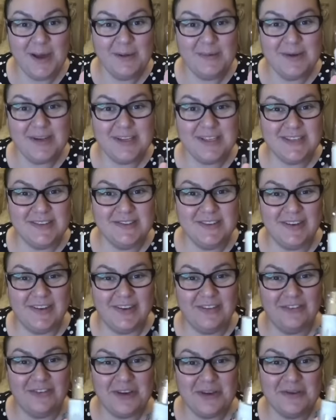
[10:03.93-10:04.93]
because I've had a
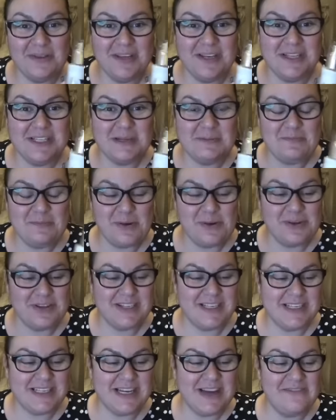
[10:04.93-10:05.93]
few of these in
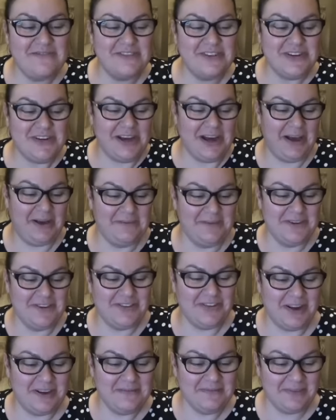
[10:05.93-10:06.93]
boxes, and every time I
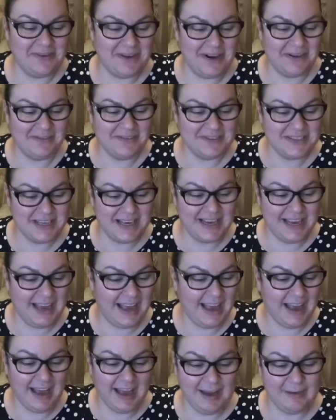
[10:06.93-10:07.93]
try and pronounce it,
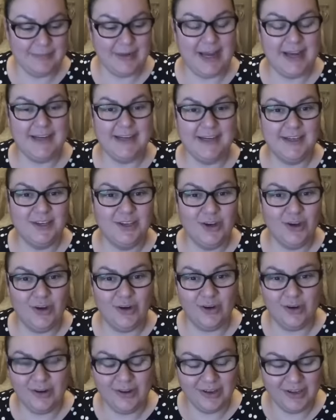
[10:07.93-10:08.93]
I'm like,
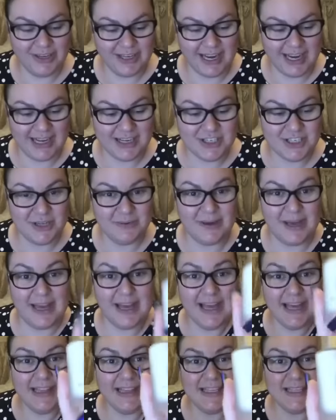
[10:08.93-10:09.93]
no, can't do it.
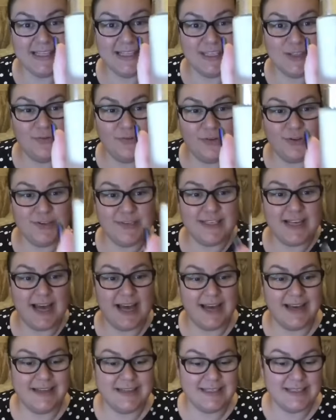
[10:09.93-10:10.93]
This is full
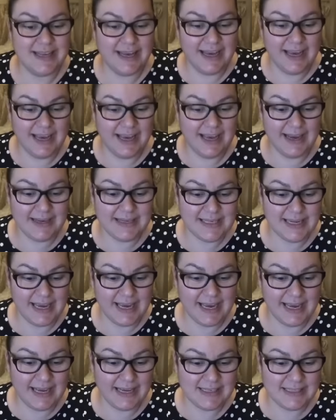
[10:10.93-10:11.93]
size. It
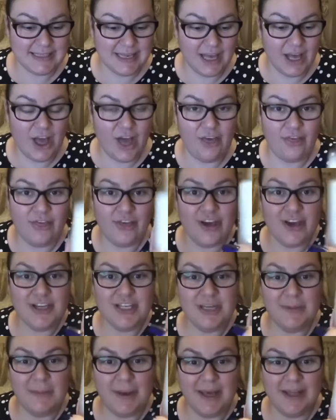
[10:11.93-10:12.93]
is a
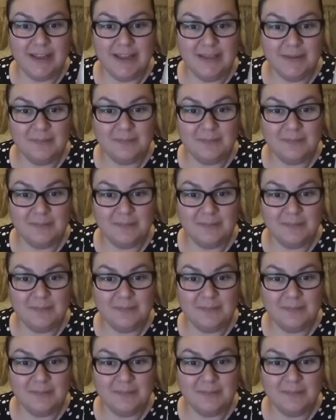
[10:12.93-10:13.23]
30ml,